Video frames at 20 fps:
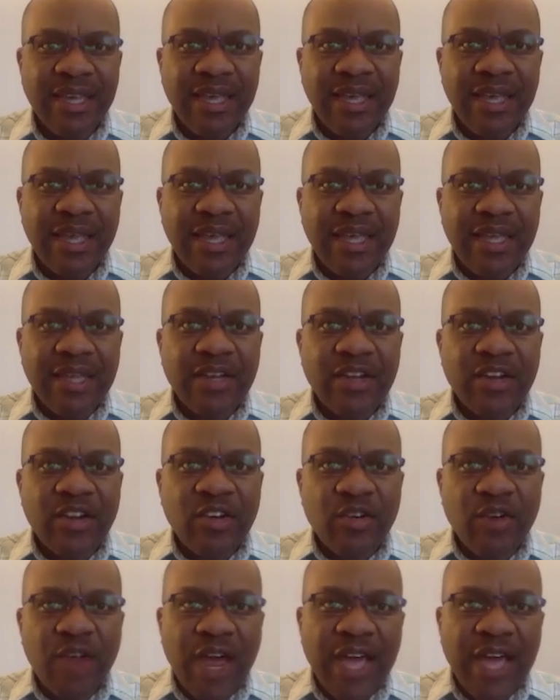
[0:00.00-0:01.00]
in
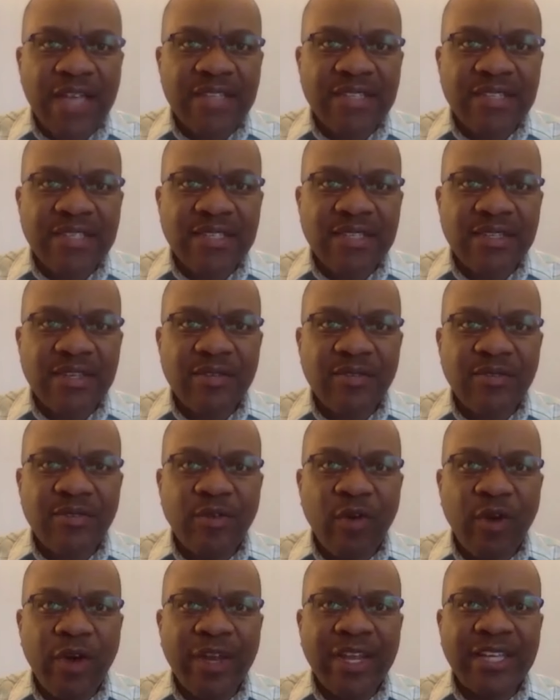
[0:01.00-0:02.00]
Christ
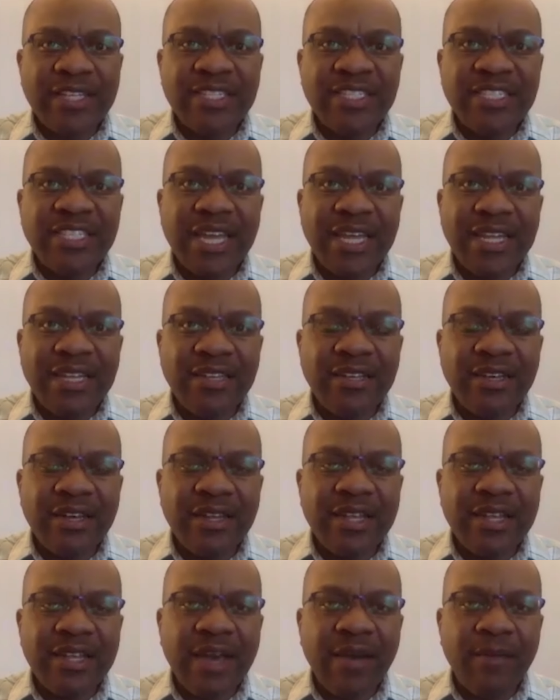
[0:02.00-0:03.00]
for an agenda
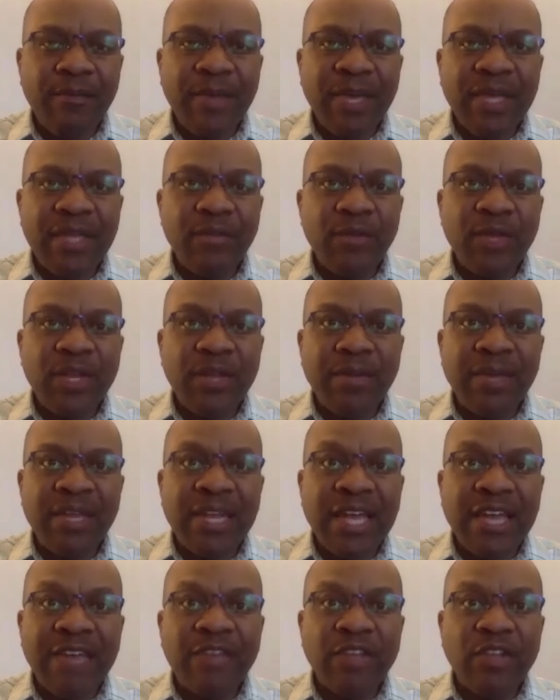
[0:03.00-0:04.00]
that may, we may
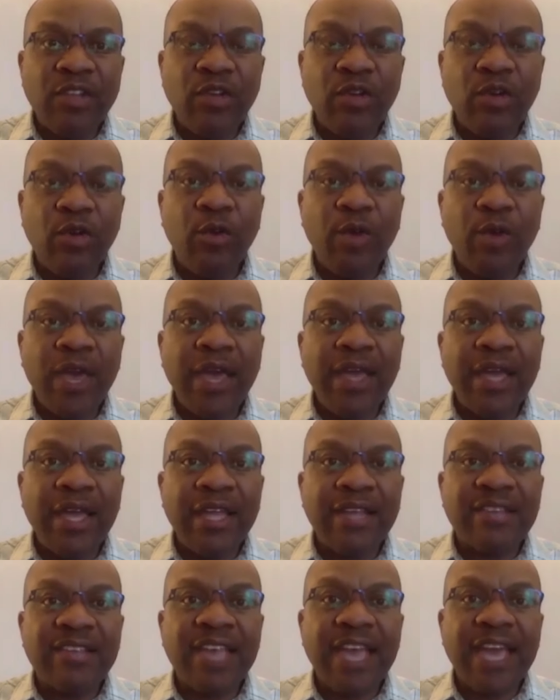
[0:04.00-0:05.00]
not even know where
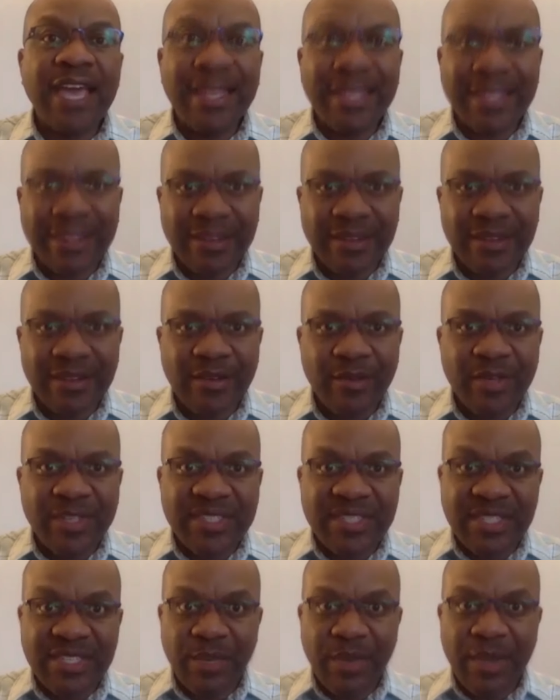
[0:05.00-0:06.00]
it's heading. We
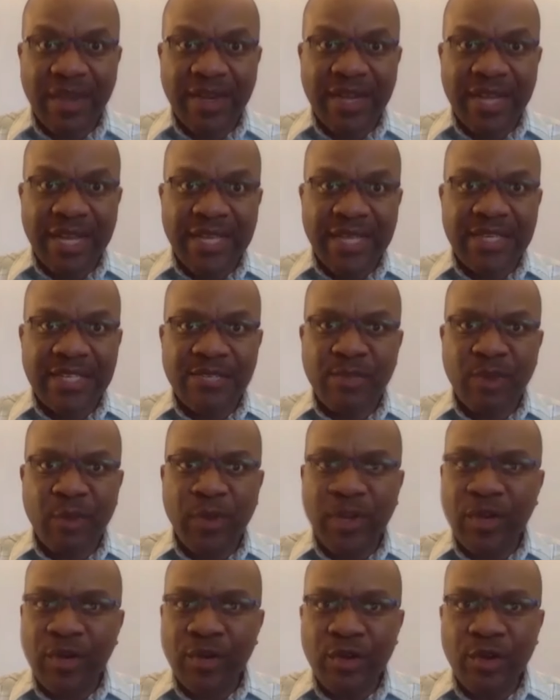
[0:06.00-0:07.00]
see where it is, but
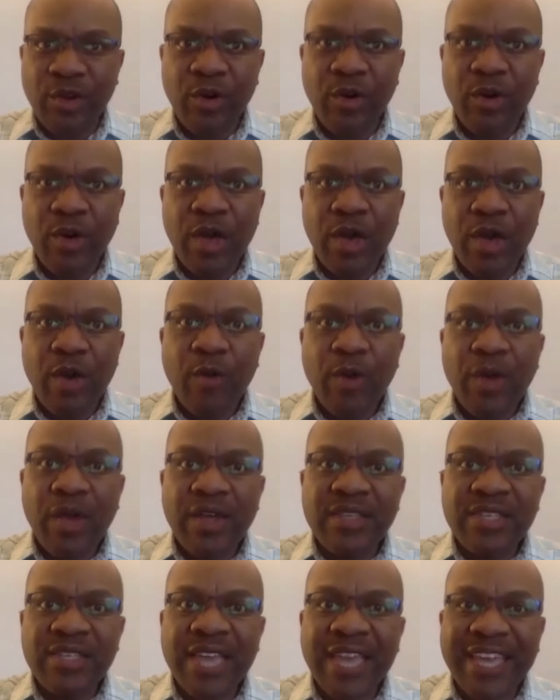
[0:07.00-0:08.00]
we don't know where
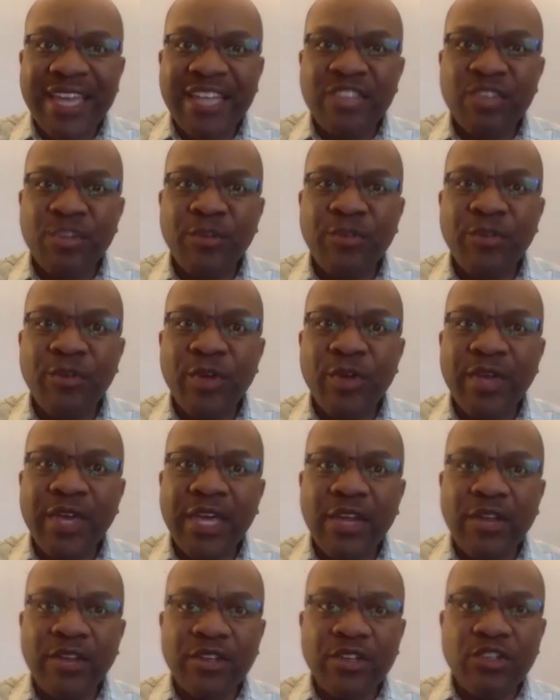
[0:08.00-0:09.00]
it's headed. So before you
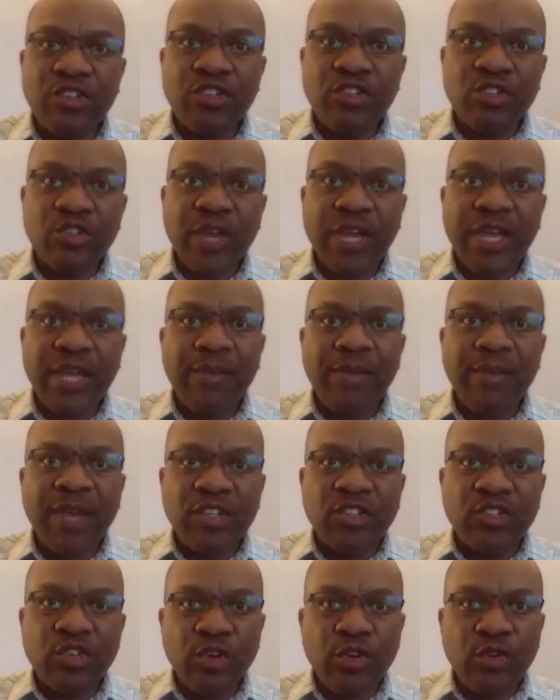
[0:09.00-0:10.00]
get on the train, make
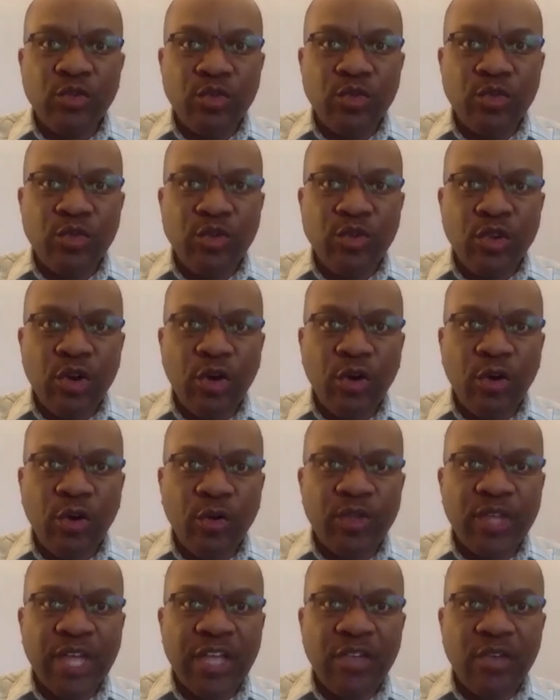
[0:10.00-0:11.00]
sure you
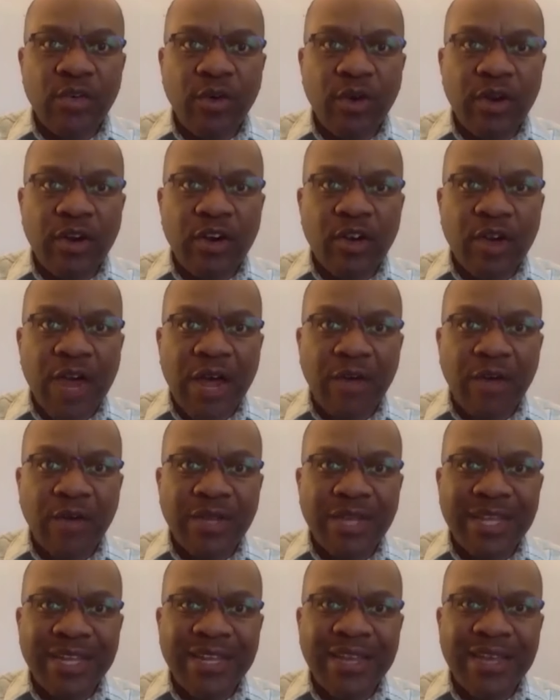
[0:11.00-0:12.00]
know that you are
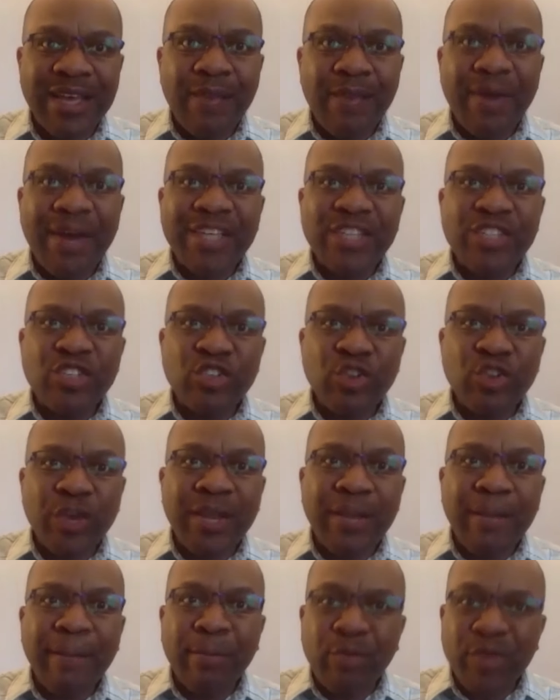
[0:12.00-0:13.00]
grounded by
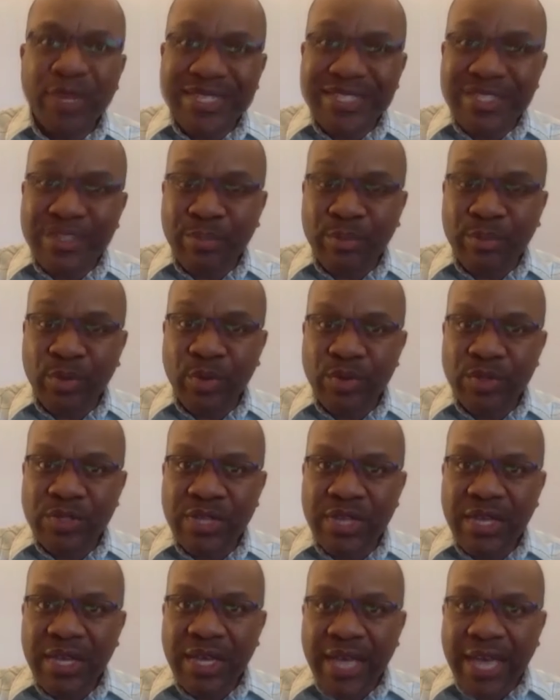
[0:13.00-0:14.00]
certain principles,
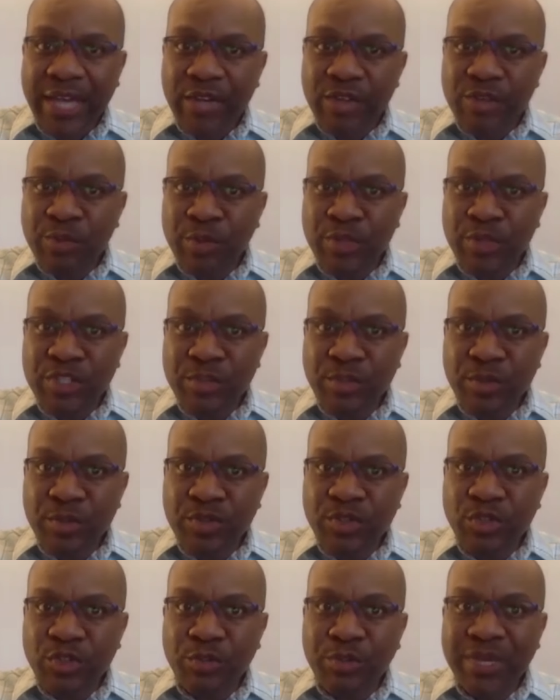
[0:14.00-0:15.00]
and those principles
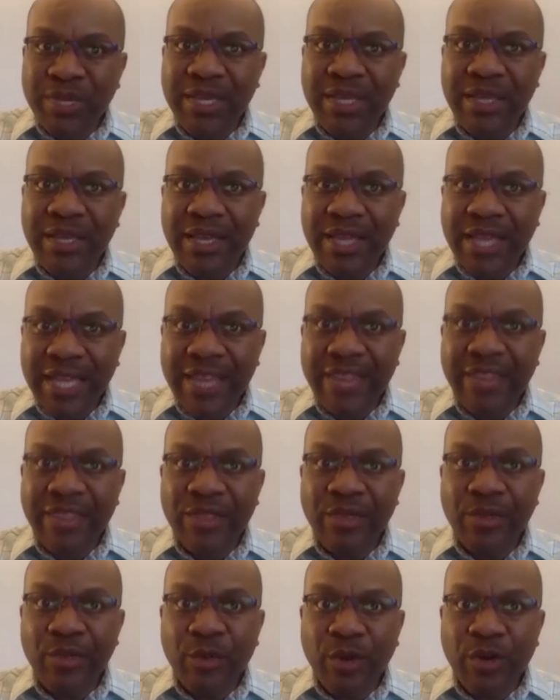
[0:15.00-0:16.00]
should be in
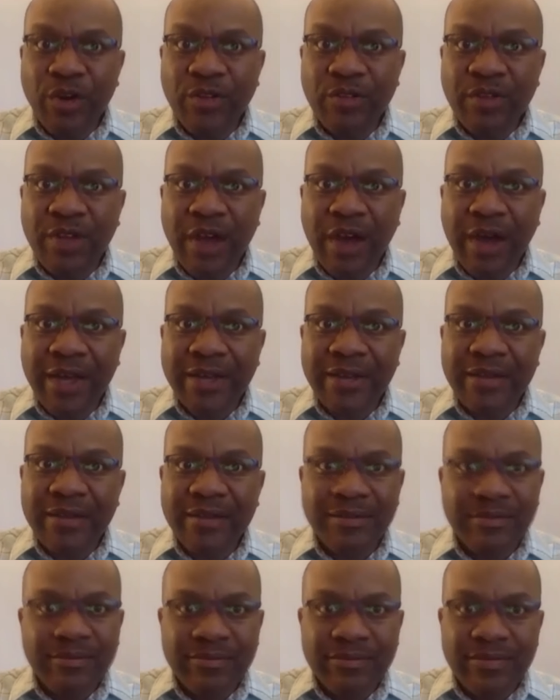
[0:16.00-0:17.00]
the Word of God.
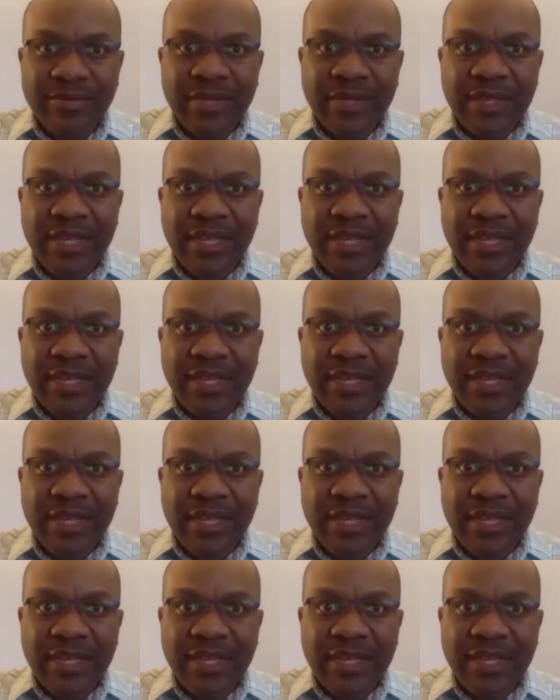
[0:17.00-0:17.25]
Yes, they